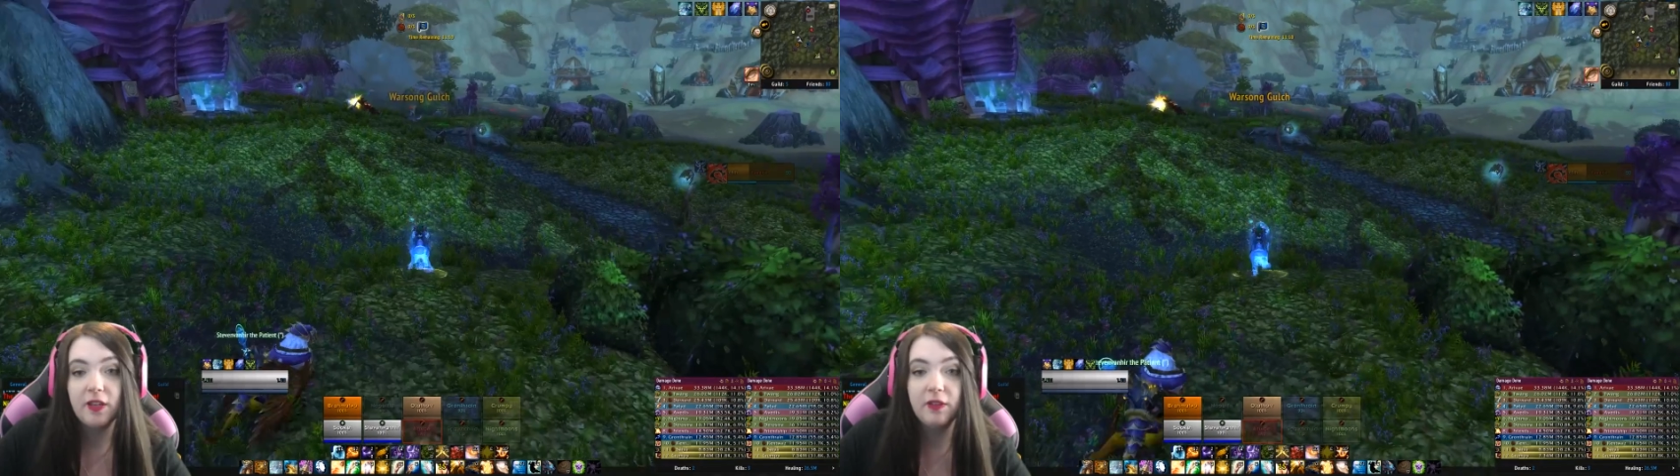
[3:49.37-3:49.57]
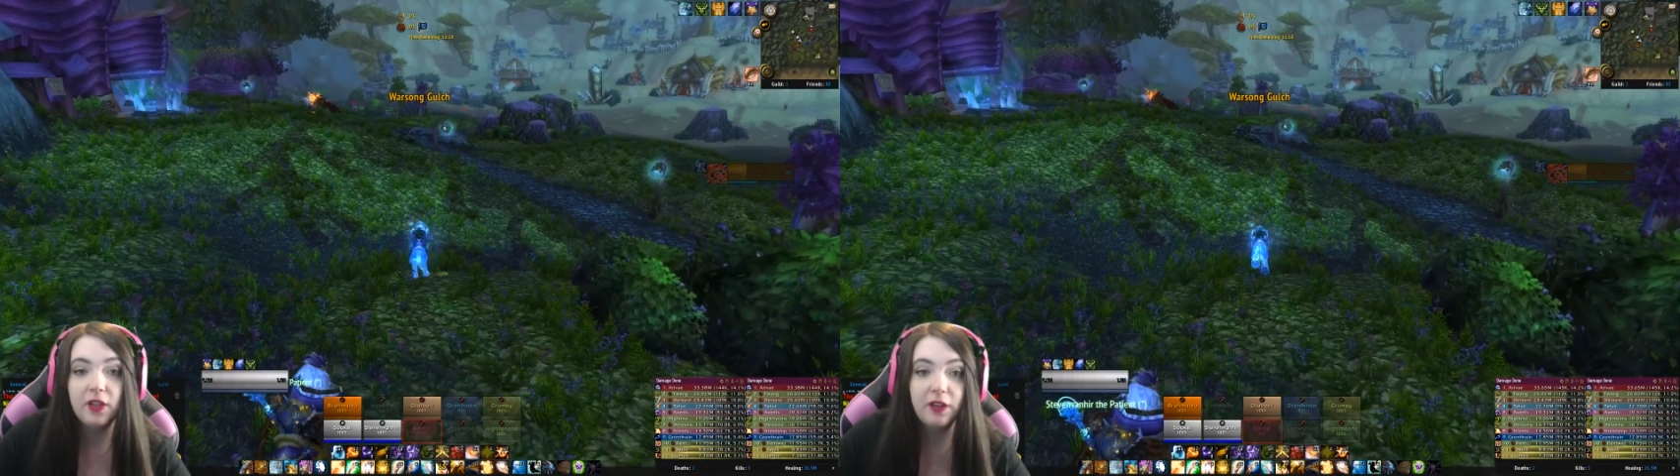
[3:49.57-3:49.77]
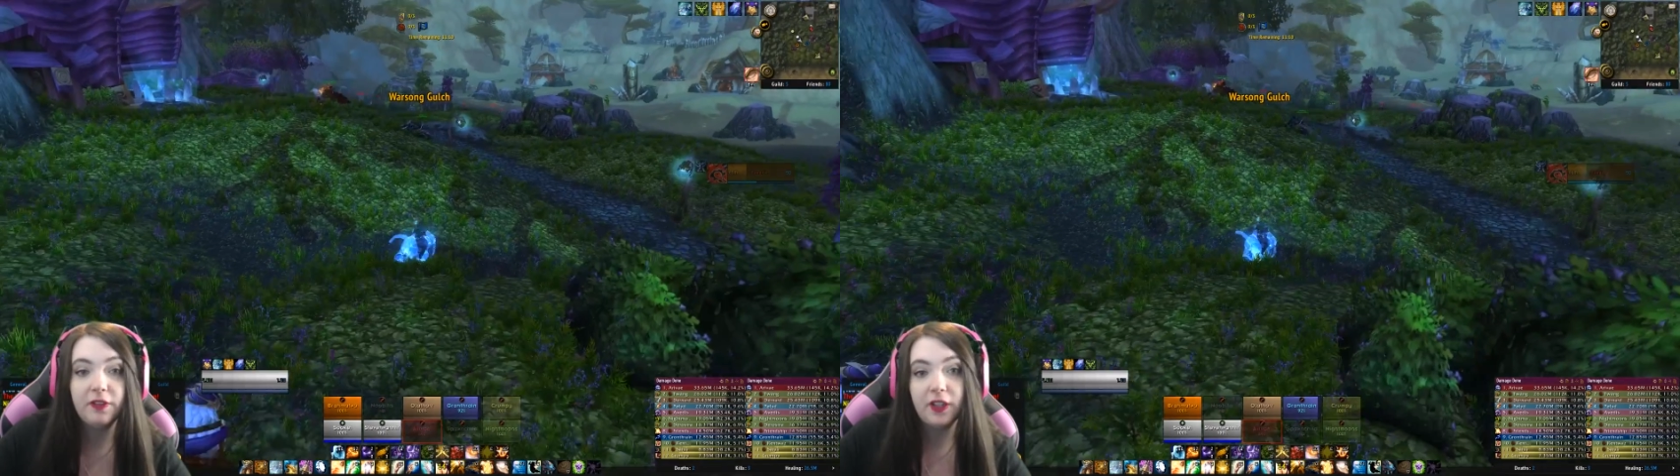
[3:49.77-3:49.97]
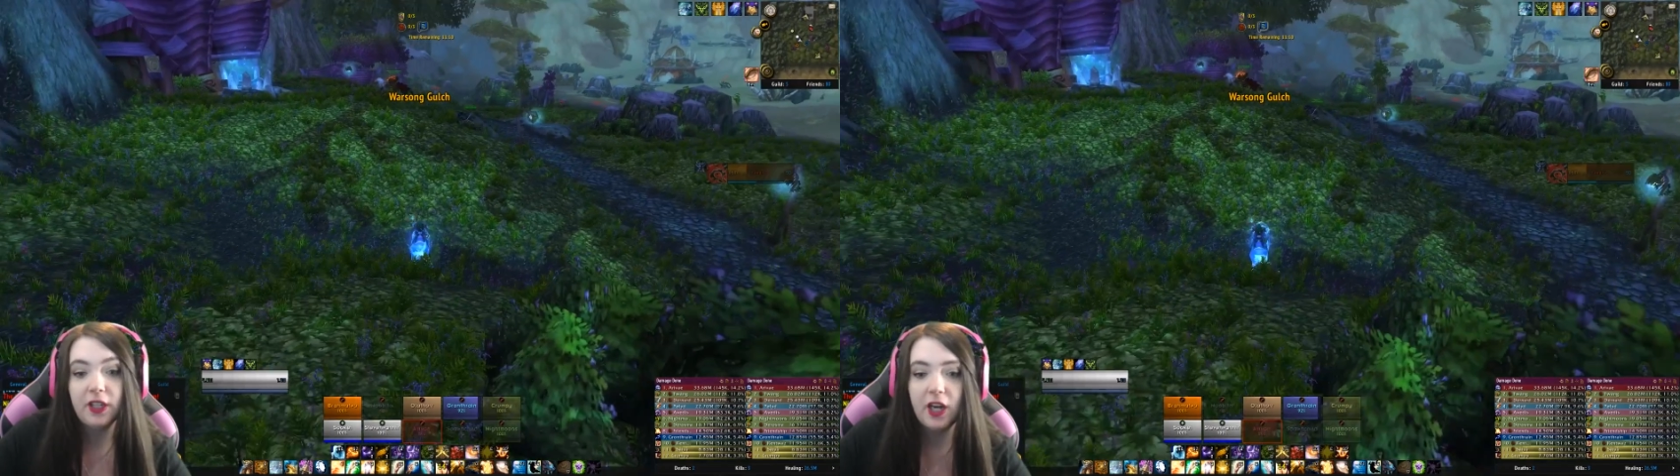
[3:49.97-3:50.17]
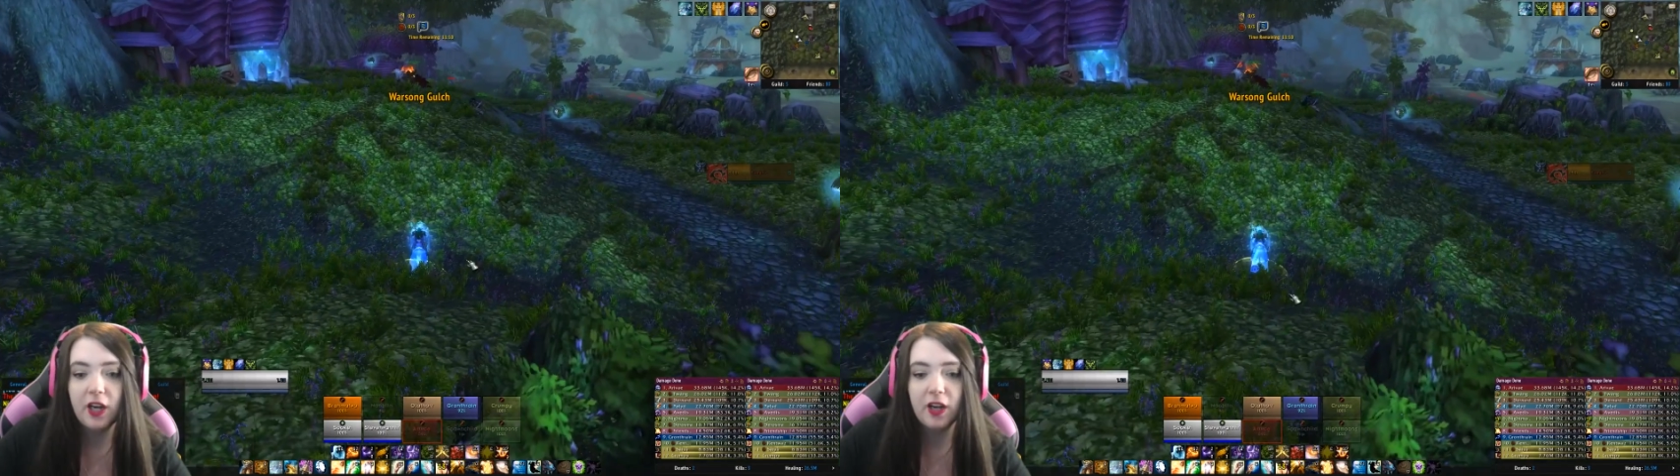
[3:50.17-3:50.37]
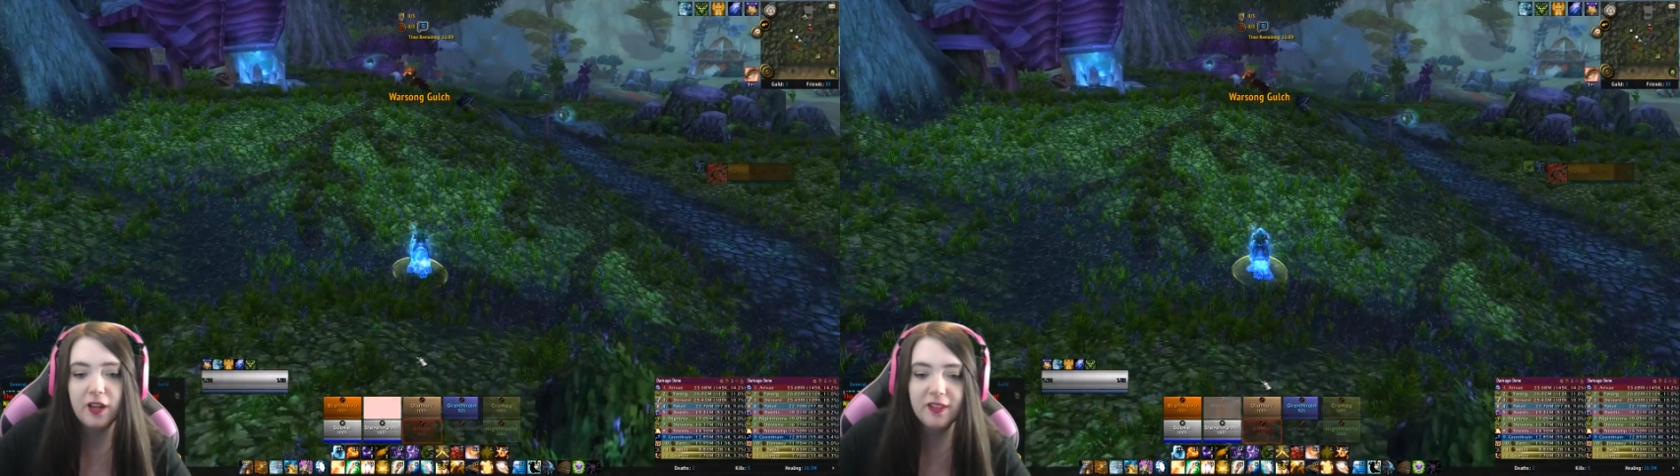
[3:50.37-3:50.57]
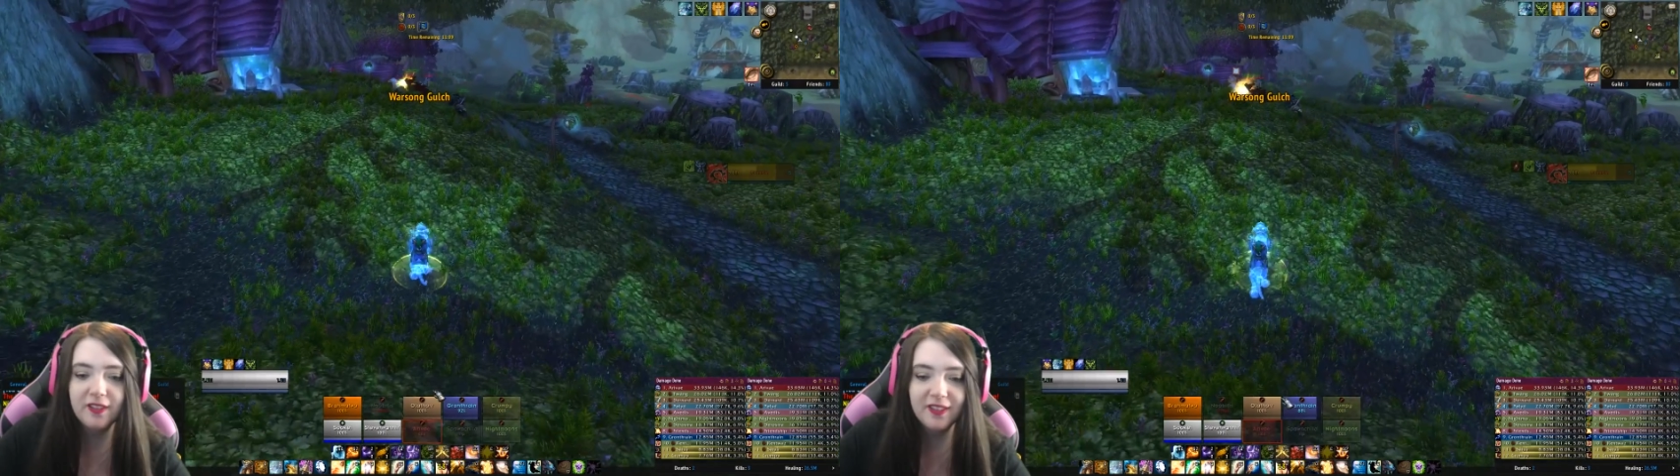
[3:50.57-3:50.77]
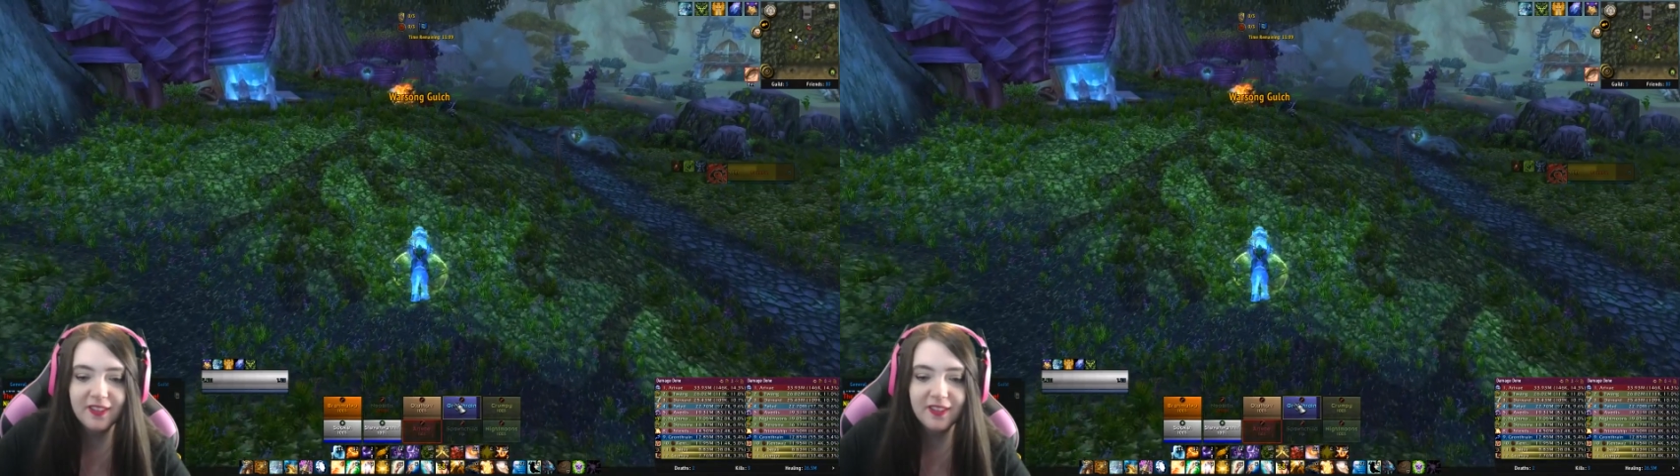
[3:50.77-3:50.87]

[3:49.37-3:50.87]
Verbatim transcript: just have a lot of fucking hair,